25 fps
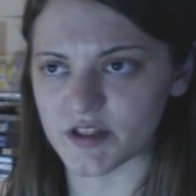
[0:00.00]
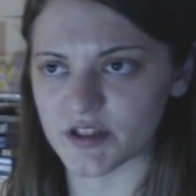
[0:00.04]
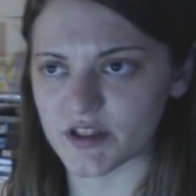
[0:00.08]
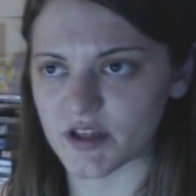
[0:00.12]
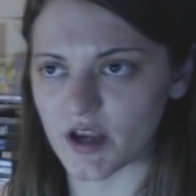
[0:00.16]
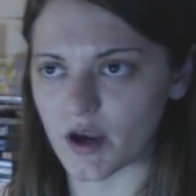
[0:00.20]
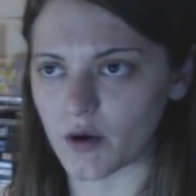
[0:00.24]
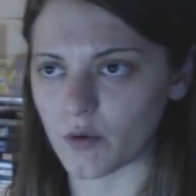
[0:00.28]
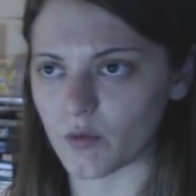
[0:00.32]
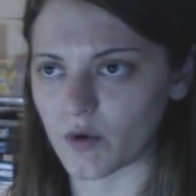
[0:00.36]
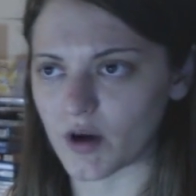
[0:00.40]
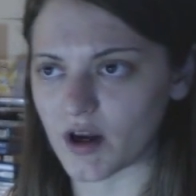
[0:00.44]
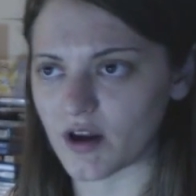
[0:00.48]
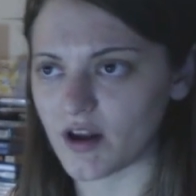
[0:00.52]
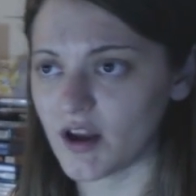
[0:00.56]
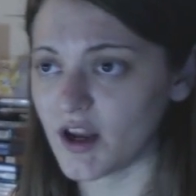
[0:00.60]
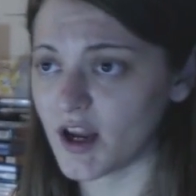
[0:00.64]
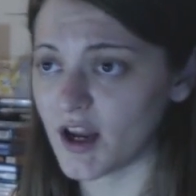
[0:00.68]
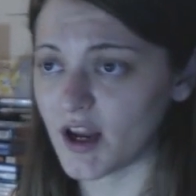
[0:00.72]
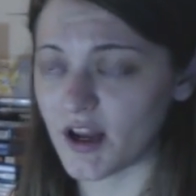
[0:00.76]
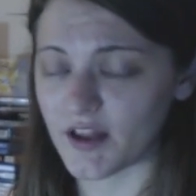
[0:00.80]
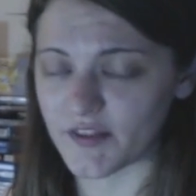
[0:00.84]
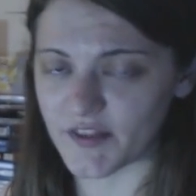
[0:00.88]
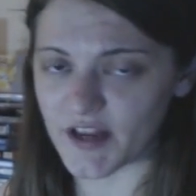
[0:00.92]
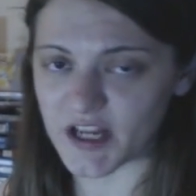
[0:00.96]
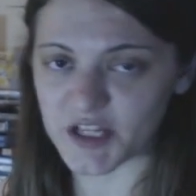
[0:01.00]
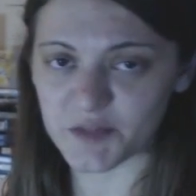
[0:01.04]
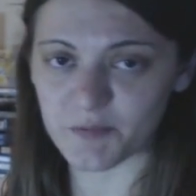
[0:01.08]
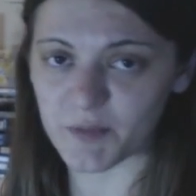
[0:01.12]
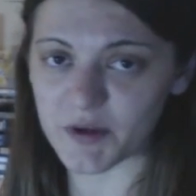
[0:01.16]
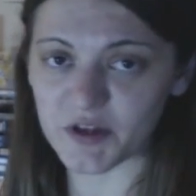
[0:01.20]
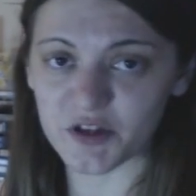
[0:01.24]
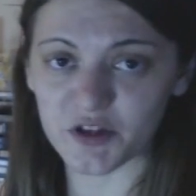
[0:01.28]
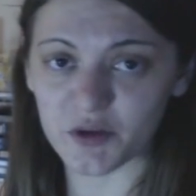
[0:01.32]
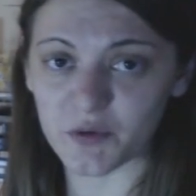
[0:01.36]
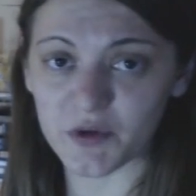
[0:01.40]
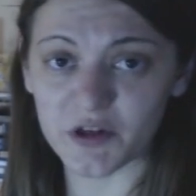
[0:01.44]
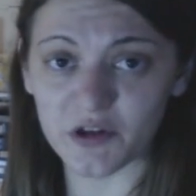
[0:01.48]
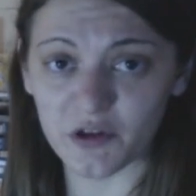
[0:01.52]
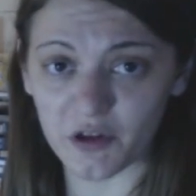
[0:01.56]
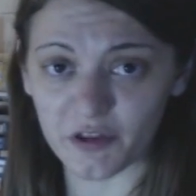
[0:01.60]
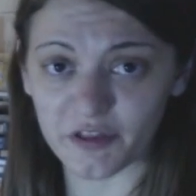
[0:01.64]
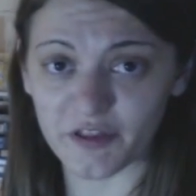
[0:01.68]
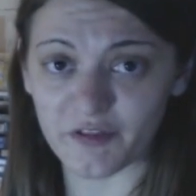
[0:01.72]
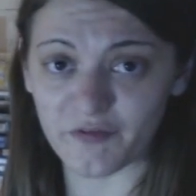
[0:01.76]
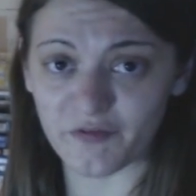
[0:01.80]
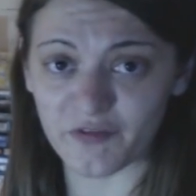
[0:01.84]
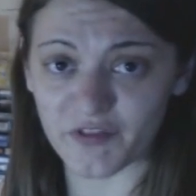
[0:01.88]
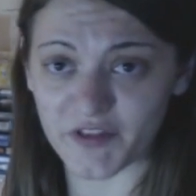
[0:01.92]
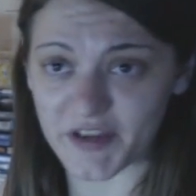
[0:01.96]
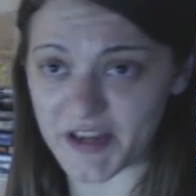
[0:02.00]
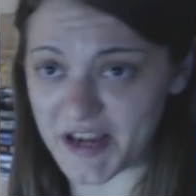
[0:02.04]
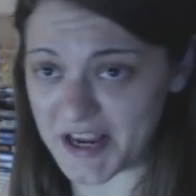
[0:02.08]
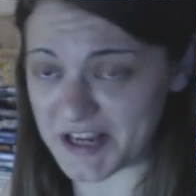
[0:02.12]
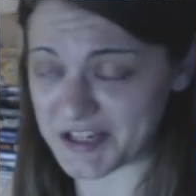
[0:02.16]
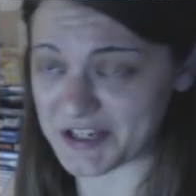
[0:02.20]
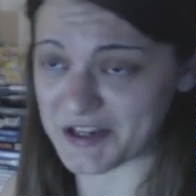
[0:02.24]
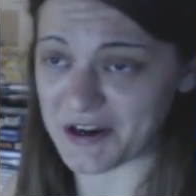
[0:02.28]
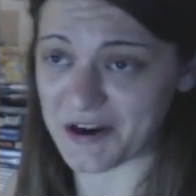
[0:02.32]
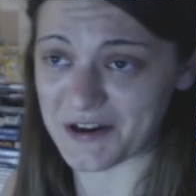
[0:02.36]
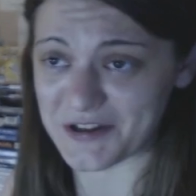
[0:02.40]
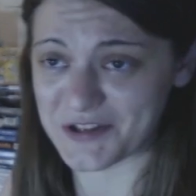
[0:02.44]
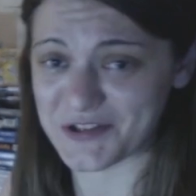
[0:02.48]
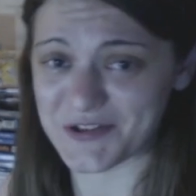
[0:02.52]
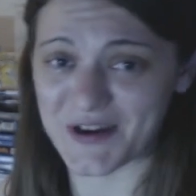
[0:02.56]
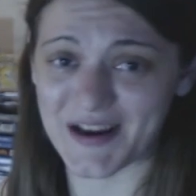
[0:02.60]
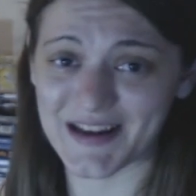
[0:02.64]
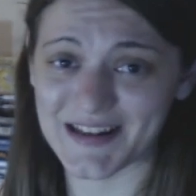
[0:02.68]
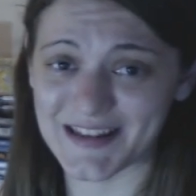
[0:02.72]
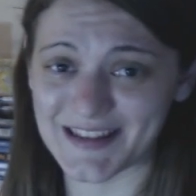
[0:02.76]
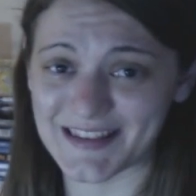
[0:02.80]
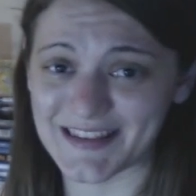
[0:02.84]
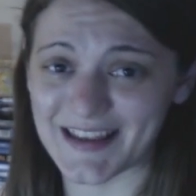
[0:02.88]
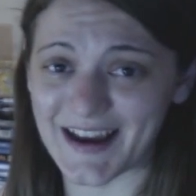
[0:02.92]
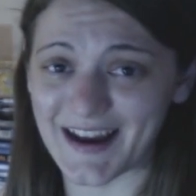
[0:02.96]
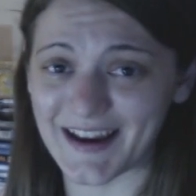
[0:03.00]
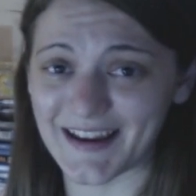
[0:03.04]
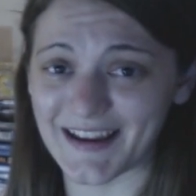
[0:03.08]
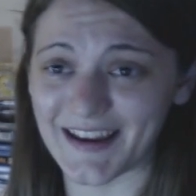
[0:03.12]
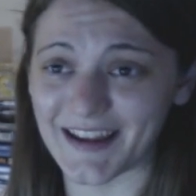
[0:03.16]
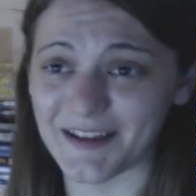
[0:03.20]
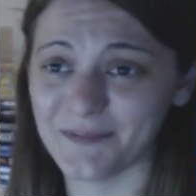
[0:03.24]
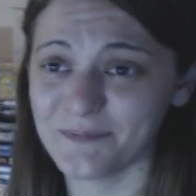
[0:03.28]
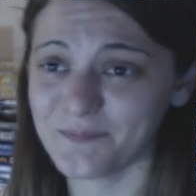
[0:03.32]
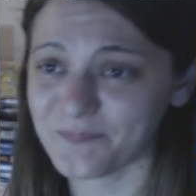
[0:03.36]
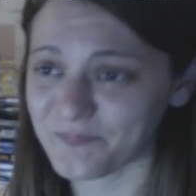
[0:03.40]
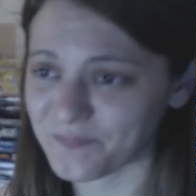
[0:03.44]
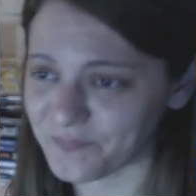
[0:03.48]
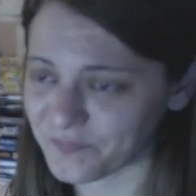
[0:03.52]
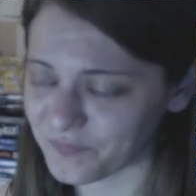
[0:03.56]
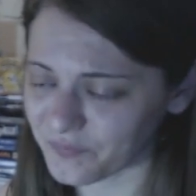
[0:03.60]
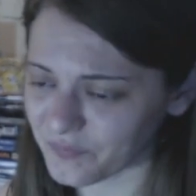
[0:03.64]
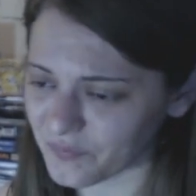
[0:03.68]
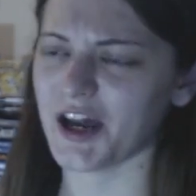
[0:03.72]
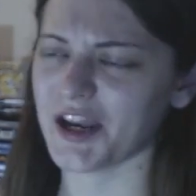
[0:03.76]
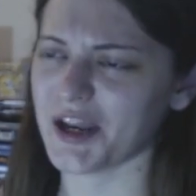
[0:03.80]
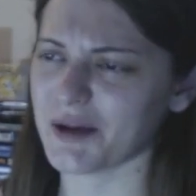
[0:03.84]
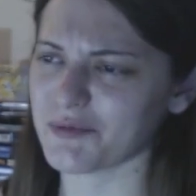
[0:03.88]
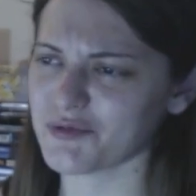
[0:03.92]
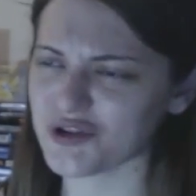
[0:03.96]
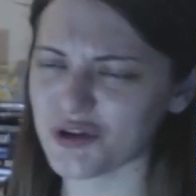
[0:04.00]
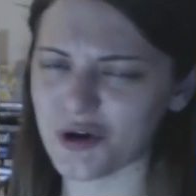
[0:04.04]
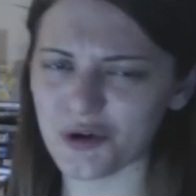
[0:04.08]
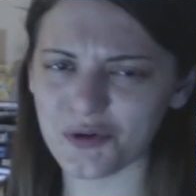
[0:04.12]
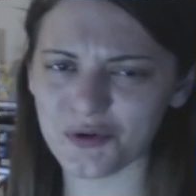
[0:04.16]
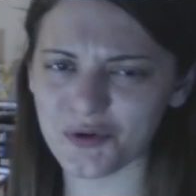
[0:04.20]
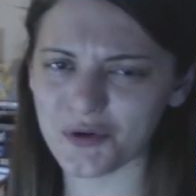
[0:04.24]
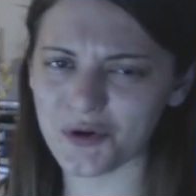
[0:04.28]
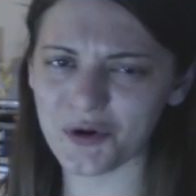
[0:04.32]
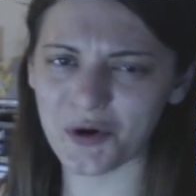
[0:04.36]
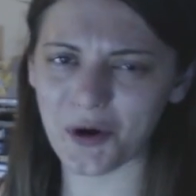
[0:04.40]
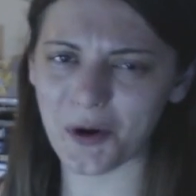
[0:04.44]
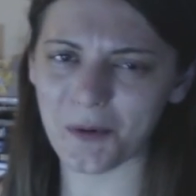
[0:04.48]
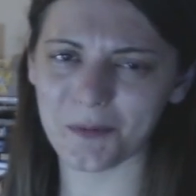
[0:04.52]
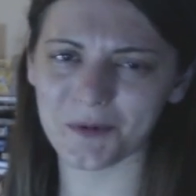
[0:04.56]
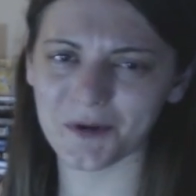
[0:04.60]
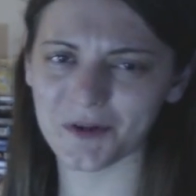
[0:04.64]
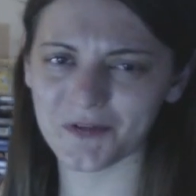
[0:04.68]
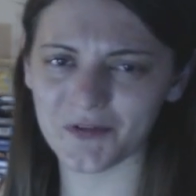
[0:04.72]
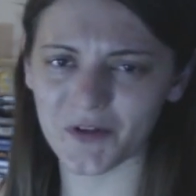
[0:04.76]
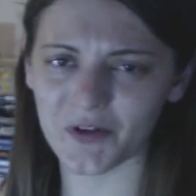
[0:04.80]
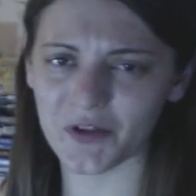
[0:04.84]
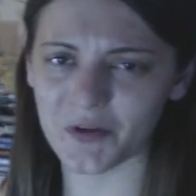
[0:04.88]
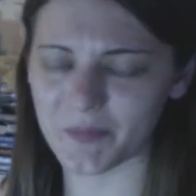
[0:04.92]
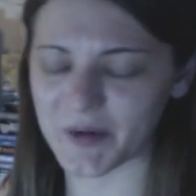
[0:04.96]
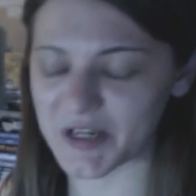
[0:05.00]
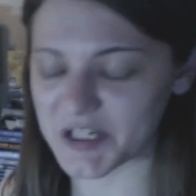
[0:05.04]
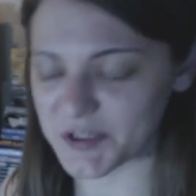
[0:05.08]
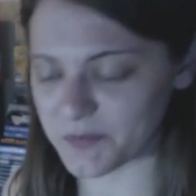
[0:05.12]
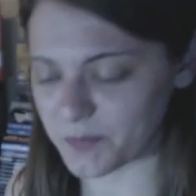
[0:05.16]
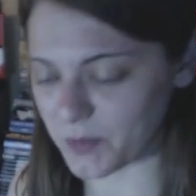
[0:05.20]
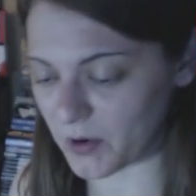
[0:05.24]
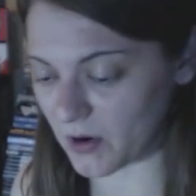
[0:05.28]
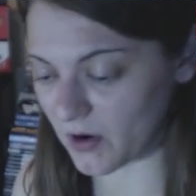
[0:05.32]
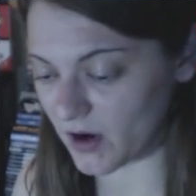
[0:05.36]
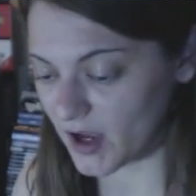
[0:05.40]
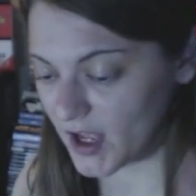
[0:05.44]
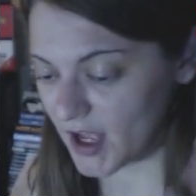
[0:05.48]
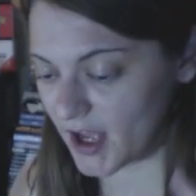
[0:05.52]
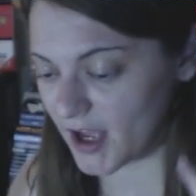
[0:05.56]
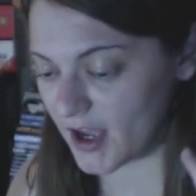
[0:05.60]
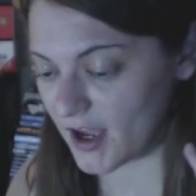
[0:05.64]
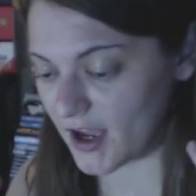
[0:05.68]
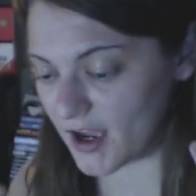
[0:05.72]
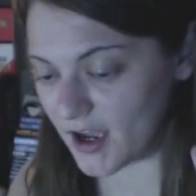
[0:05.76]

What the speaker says: So that's been doing nothing for years. So I traded that in, and I'm sure there were a couple of other bits, but